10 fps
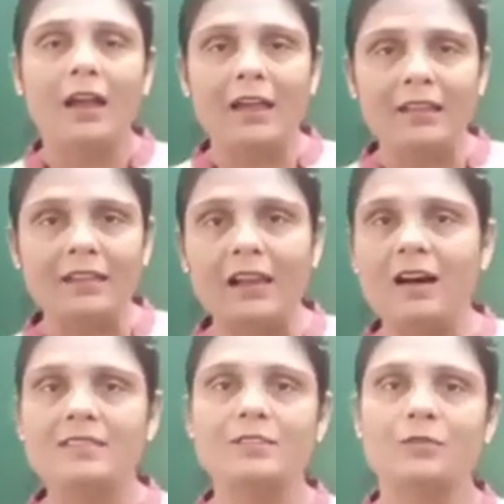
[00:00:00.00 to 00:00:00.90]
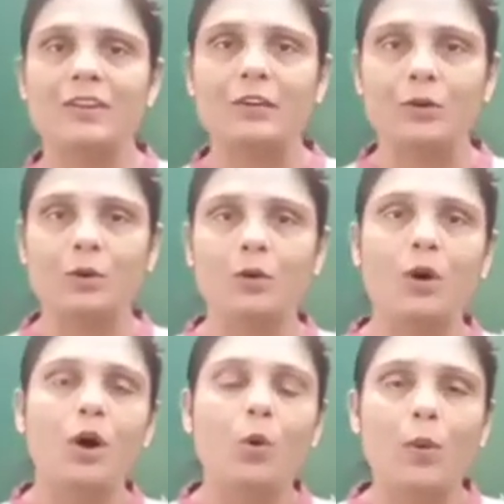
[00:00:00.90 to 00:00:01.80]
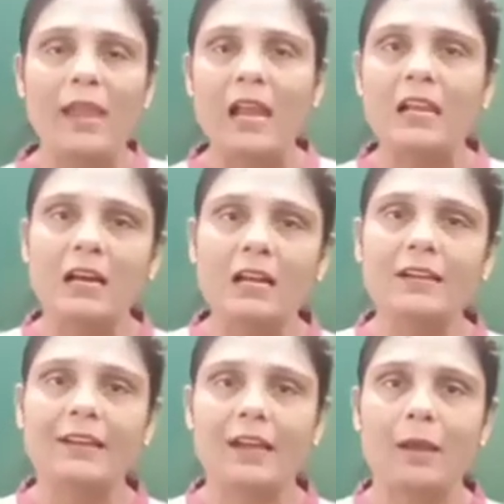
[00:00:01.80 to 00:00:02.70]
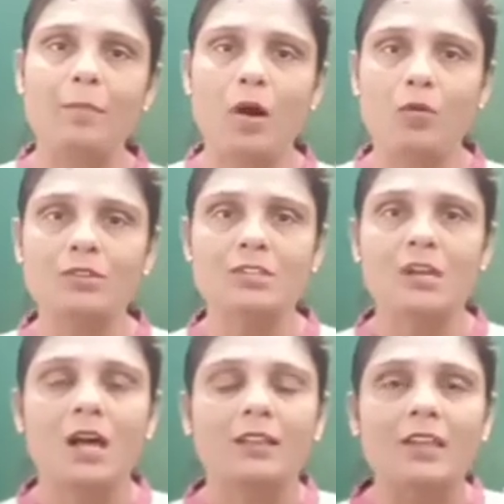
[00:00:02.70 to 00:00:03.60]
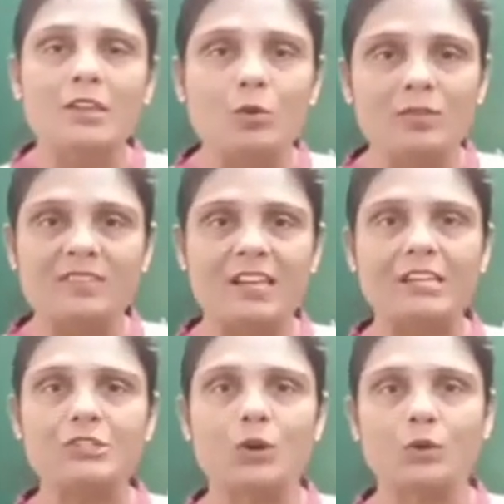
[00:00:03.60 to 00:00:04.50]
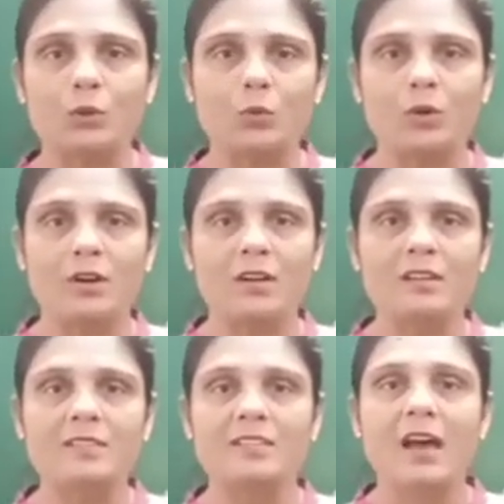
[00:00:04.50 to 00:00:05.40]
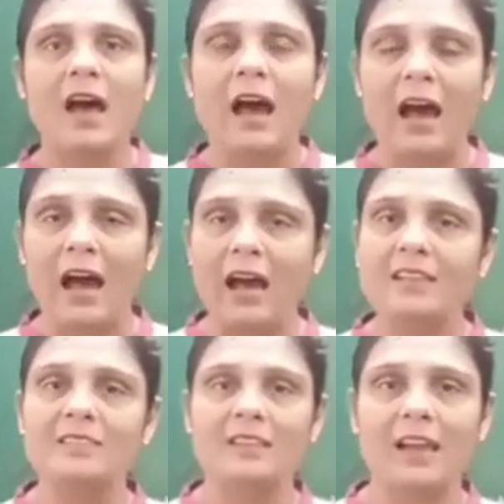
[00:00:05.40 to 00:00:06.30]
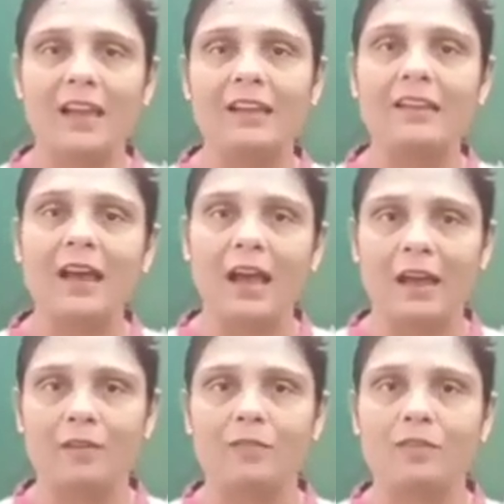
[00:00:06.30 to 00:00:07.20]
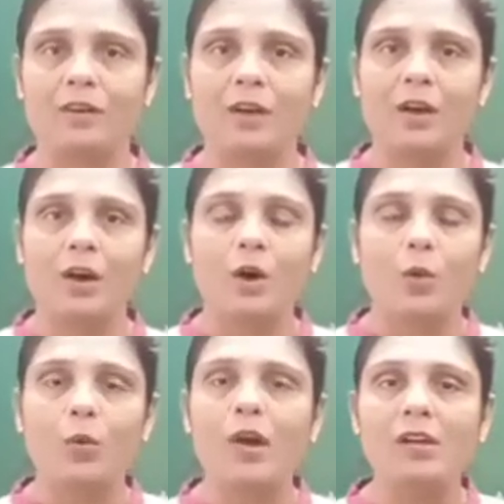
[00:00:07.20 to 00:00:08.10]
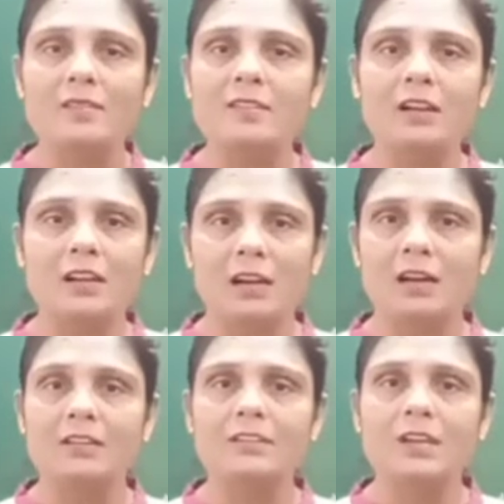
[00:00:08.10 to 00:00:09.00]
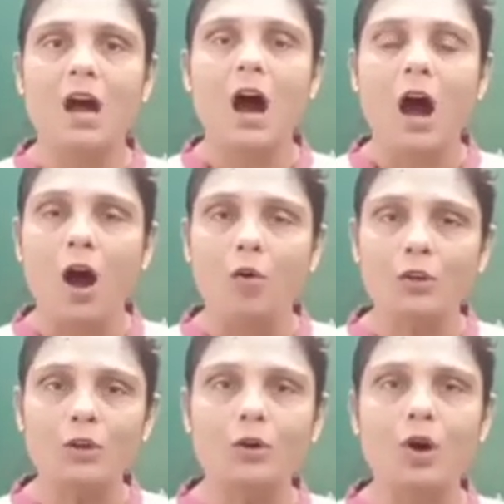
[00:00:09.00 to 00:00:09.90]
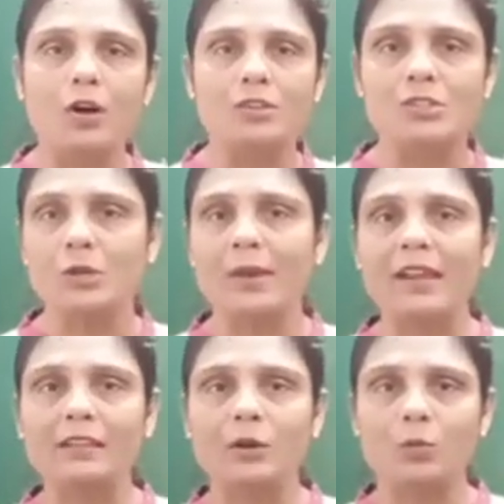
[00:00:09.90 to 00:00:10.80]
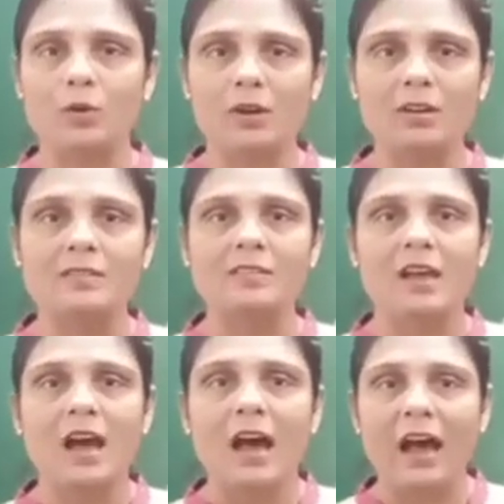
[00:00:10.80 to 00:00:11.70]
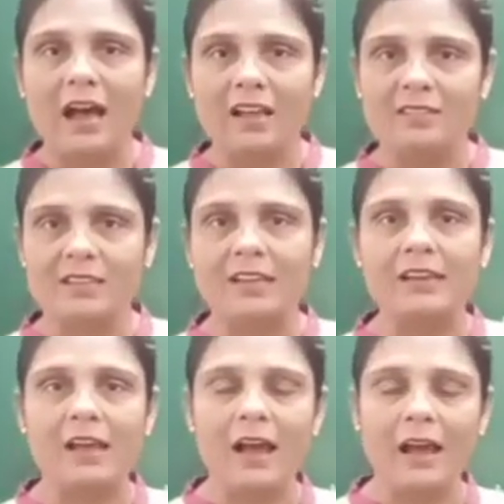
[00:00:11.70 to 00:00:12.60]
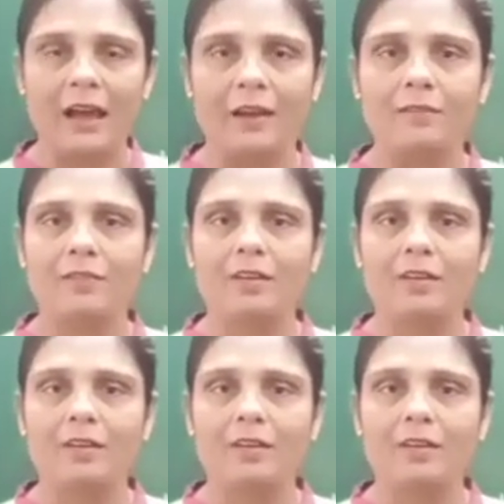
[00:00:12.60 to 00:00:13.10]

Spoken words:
In the last video, we had learned about the usage of the words has and have. We also learned how to conjugate the words has and have